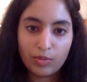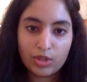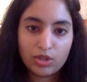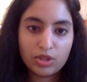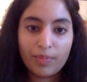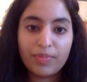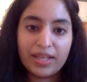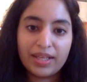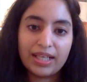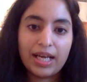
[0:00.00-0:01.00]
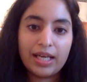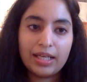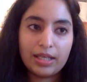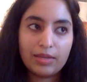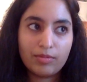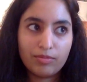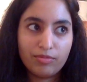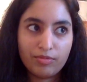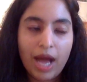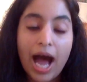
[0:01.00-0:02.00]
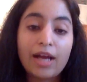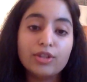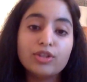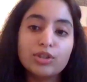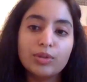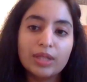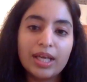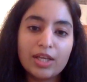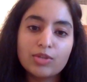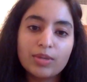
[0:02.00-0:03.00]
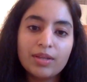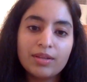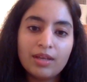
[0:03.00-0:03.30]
was something that I had to engage with.